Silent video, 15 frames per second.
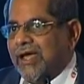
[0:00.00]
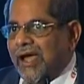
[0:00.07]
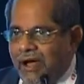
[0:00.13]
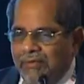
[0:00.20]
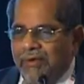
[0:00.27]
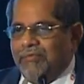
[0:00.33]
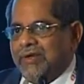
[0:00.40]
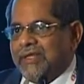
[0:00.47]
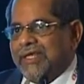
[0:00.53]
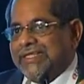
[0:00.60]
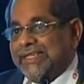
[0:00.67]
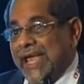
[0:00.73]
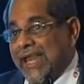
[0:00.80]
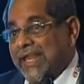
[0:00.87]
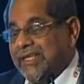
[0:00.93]
However, the
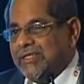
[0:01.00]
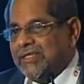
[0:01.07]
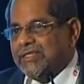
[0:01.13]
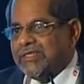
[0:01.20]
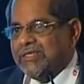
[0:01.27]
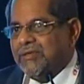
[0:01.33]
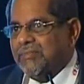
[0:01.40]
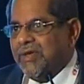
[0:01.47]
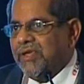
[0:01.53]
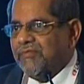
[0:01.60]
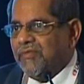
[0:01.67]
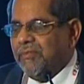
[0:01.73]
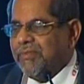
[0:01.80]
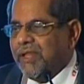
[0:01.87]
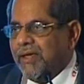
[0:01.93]
challenges remain
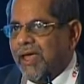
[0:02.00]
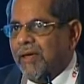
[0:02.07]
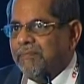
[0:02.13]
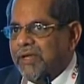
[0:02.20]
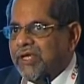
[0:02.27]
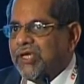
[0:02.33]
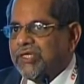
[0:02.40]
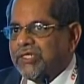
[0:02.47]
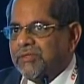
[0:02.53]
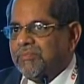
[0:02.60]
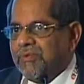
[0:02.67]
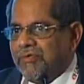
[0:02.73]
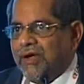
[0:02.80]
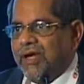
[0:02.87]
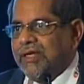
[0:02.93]
from the application
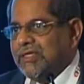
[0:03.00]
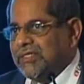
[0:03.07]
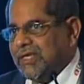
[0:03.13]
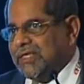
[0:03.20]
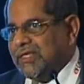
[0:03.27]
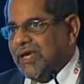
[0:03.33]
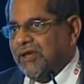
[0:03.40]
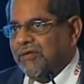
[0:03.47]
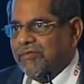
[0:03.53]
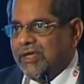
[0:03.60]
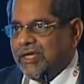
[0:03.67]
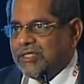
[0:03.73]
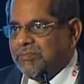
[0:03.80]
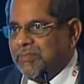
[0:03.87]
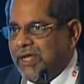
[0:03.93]
providers, as I have
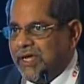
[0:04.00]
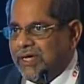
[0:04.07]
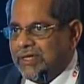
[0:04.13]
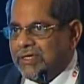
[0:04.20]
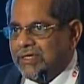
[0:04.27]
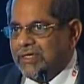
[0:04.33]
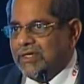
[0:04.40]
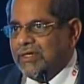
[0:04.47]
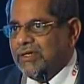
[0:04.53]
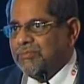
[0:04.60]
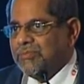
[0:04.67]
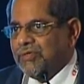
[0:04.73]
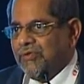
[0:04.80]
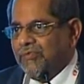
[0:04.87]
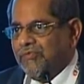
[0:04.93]
explained, in
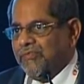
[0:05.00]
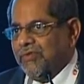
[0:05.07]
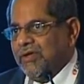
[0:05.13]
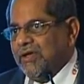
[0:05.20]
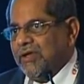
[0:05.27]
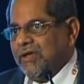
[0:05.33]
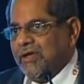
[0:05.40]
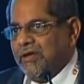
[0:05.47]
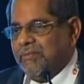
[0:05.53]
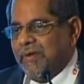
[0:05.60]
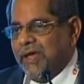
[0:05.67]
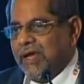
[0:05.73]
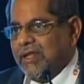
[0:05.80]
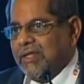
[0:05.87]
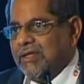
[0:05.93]
terms of
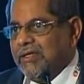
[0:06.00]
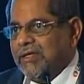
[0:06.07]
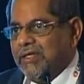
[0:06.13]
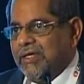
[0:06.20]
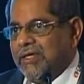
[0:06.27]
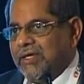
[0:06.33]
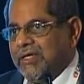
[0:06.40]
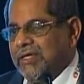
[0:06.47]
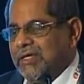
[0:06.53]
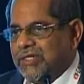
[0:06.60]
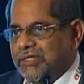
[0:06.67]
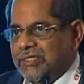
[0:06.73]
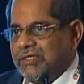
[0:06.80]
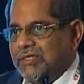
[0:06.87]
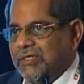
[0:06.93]
parallel
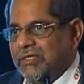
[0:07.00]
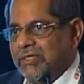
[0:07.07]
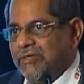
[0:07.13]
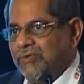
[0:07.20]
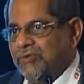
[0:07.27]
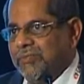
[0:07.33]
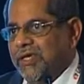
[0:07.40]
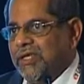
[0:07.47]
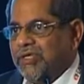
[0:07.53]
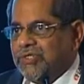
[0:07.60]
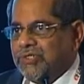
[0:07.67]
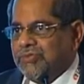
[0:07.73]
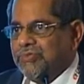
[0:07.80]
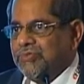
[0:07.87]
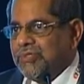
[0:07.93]
integration, the domain
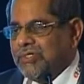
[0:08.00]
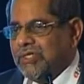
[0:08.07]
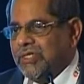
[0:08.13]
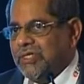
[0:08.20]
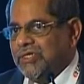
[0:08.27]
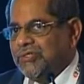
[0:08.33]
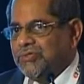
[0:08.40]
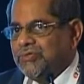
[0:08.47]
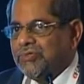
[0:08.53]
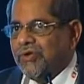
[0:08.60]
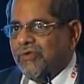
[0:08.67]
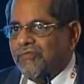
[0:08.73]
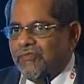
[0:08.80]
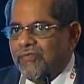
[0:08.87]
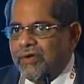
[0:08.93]
issues, the issues
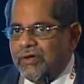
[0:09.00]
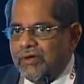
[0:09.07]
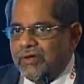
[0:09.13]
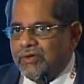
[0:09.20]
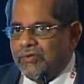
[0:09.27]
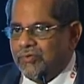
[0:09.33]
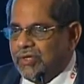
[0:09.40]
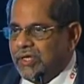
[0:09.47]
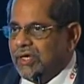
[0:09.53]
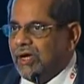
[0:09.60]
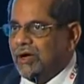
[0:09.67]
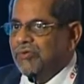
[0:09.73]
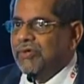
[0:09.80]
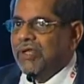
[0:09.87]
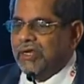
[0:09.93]
of rolling
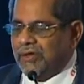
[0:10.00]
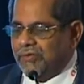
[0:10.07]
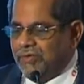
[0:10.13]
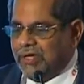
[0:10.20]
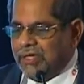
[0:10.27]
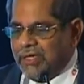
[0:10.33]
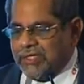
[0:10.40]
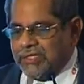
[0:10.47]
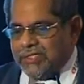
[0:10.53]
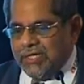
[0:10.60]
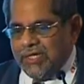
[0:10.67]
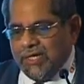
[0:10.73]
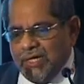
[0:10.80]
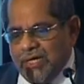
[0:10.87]
out and awareness.